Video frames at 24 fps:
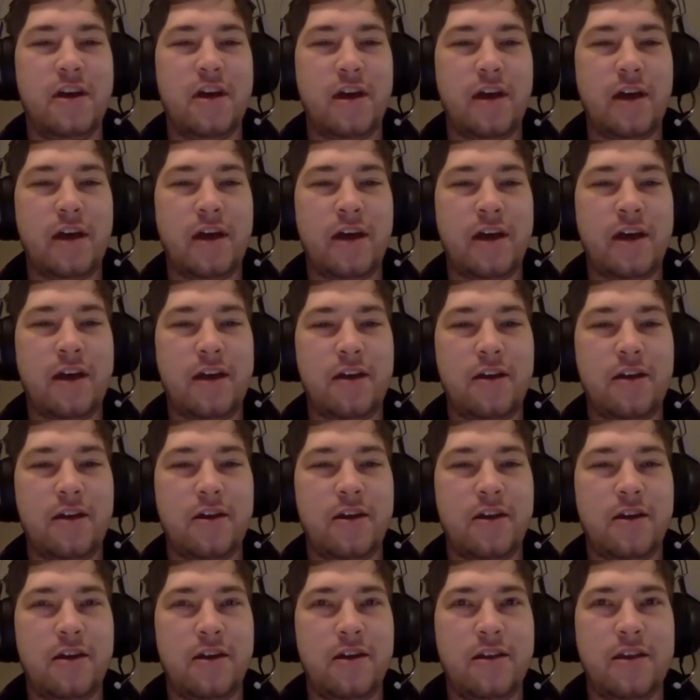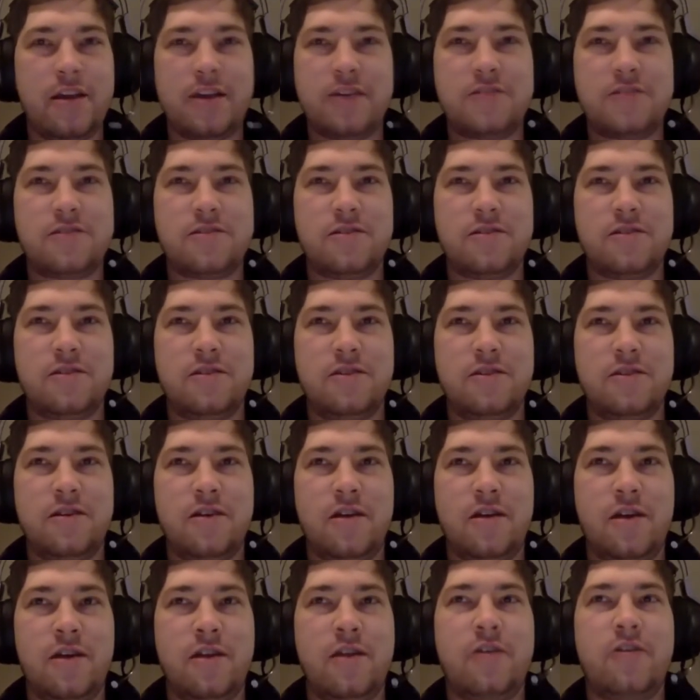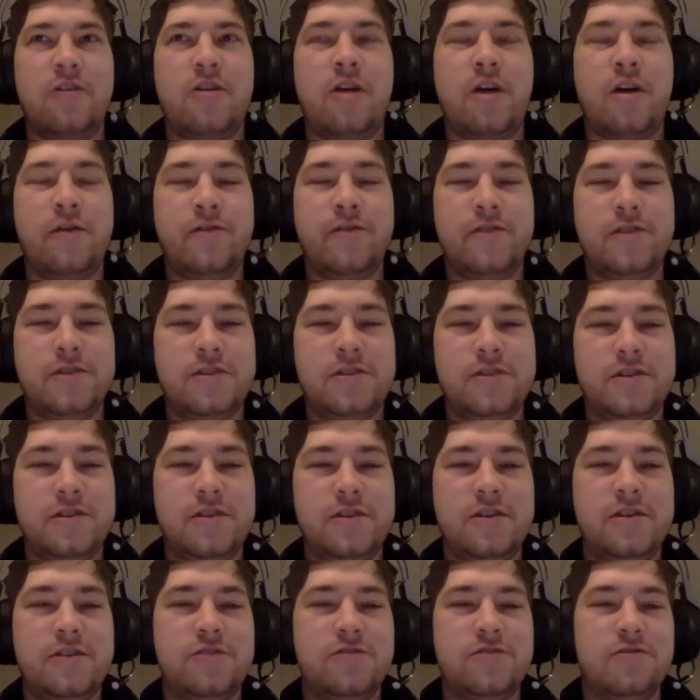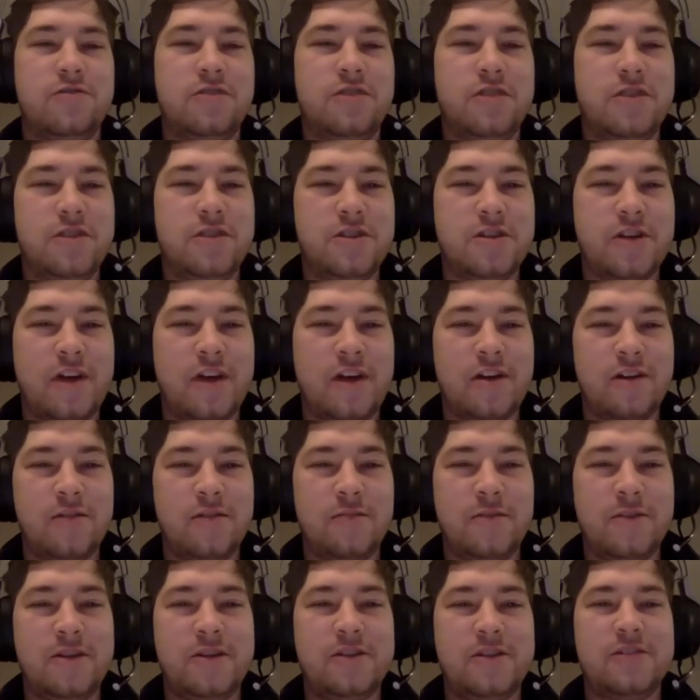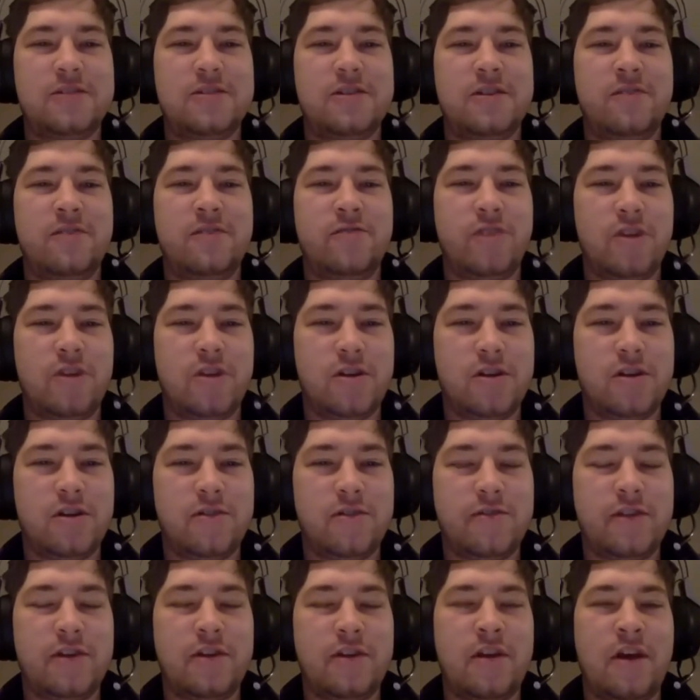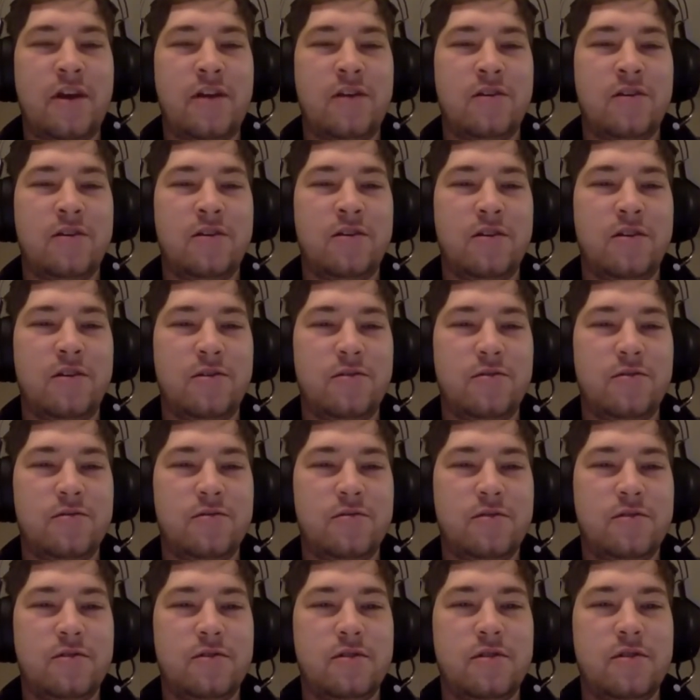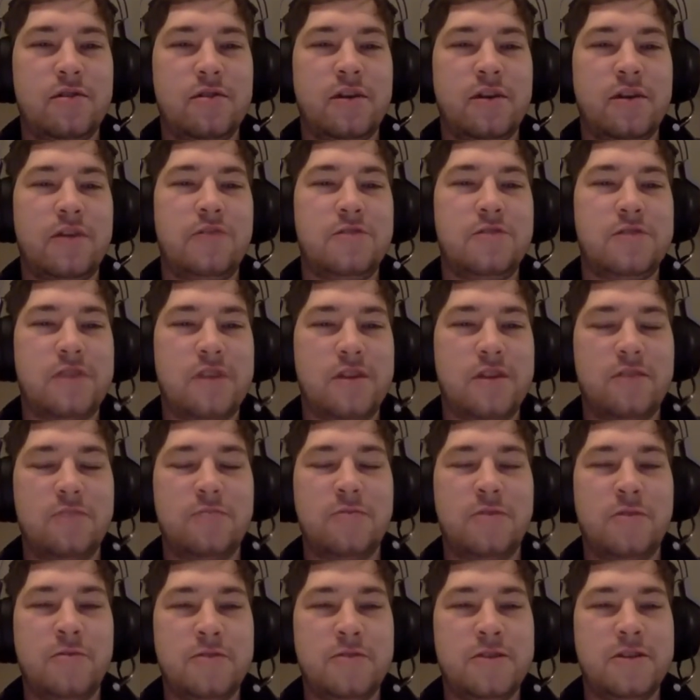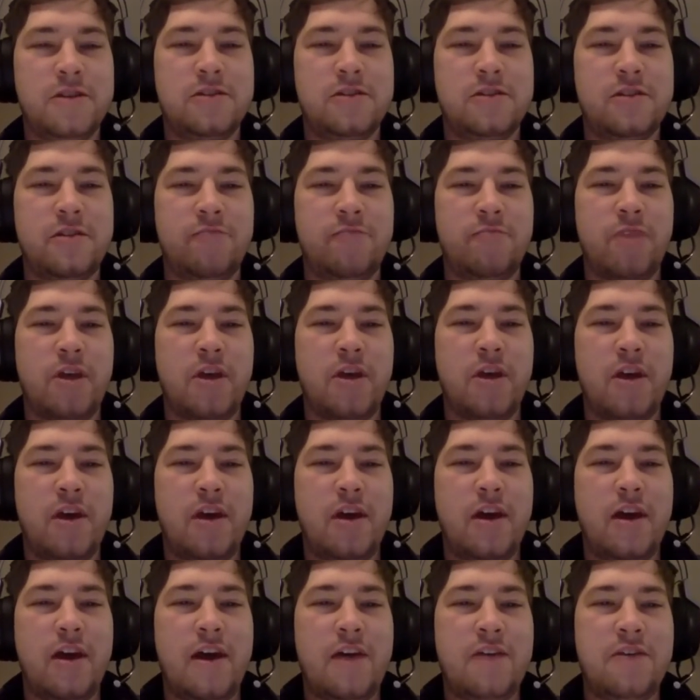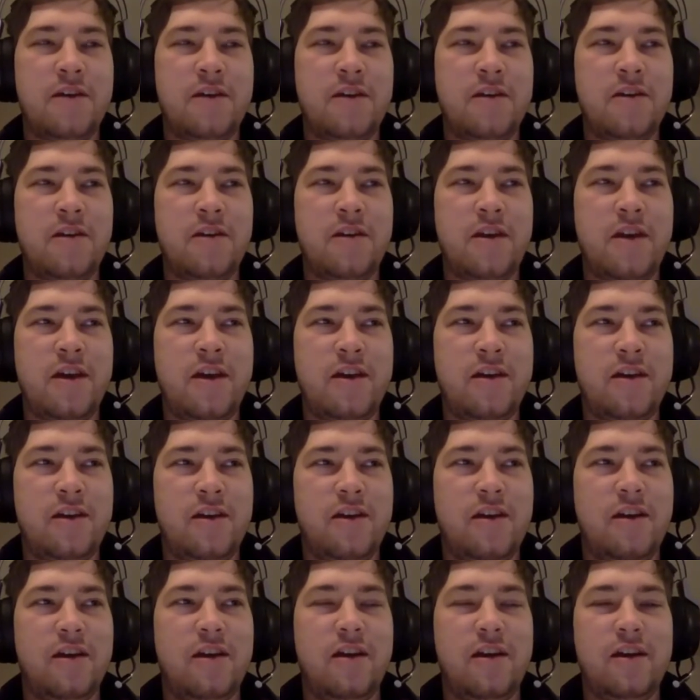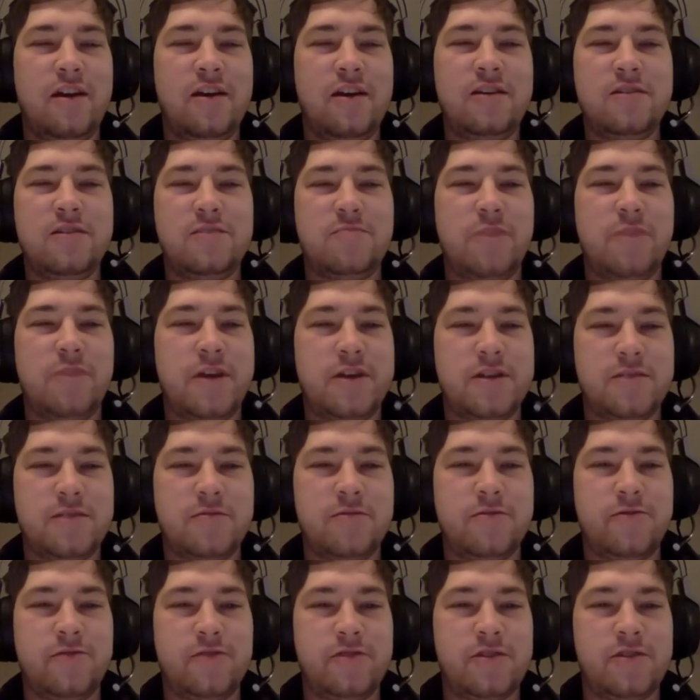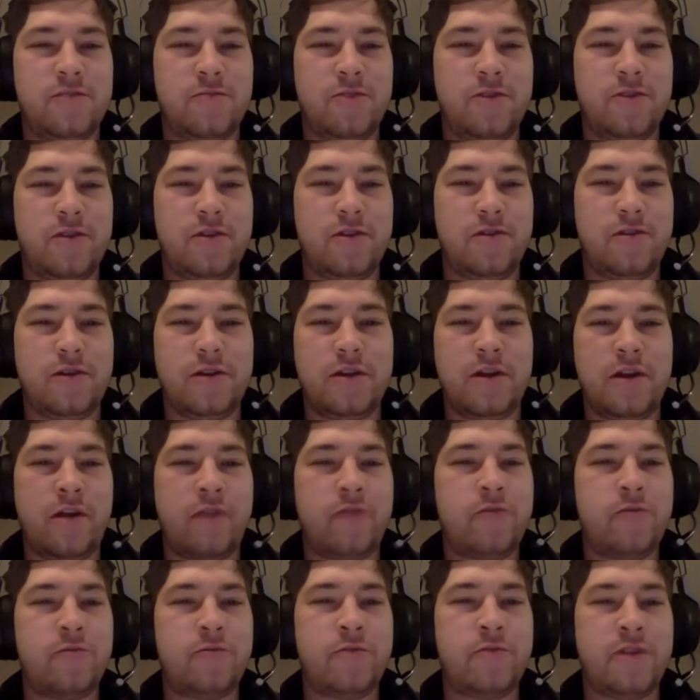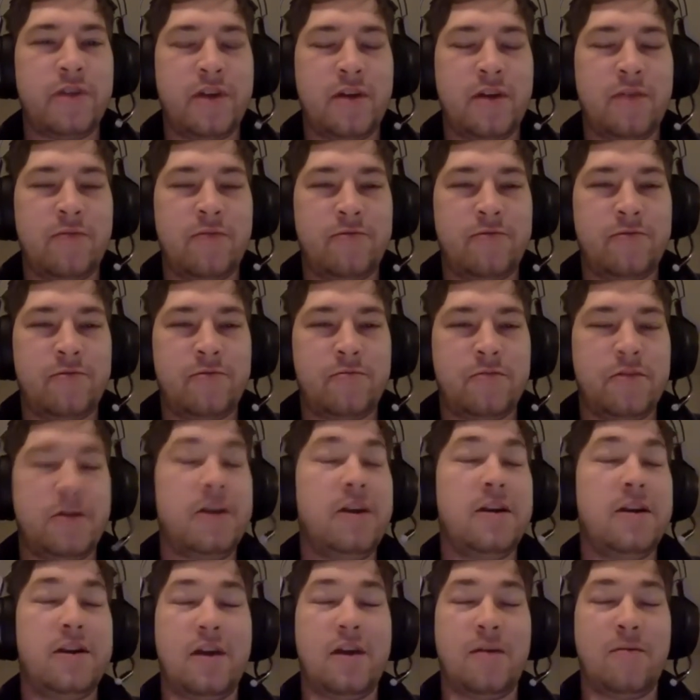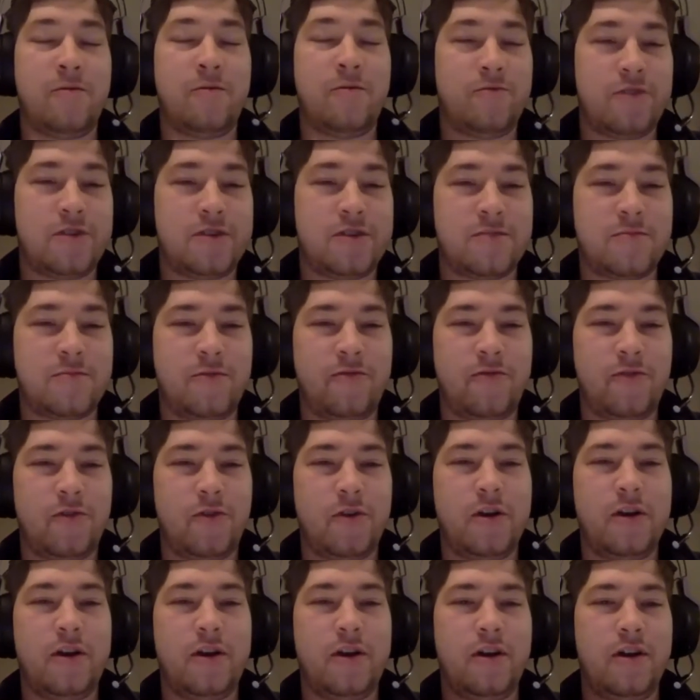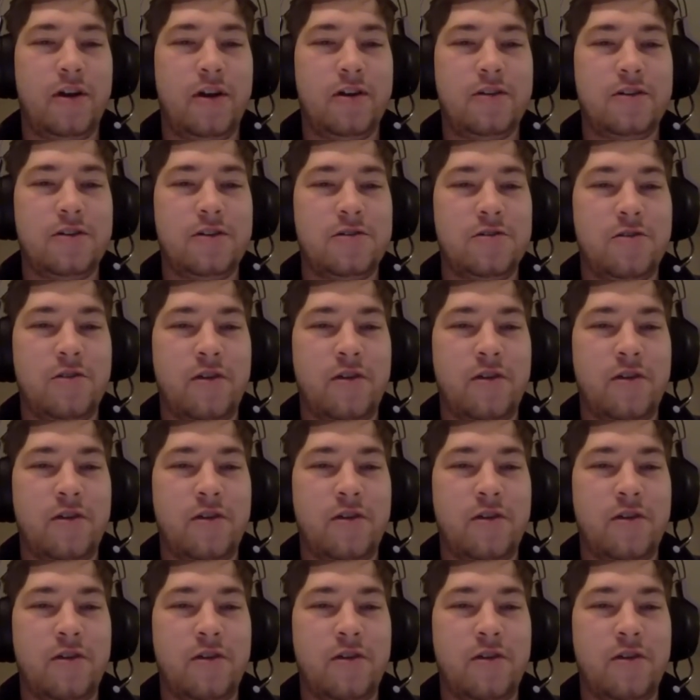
And that's, there are obviously strategic elements involved and, and, you know, like you said, diplomacy and stuff. But at the end of the day, it is possible for someone who had never won a game of, played a game of Risk before to sort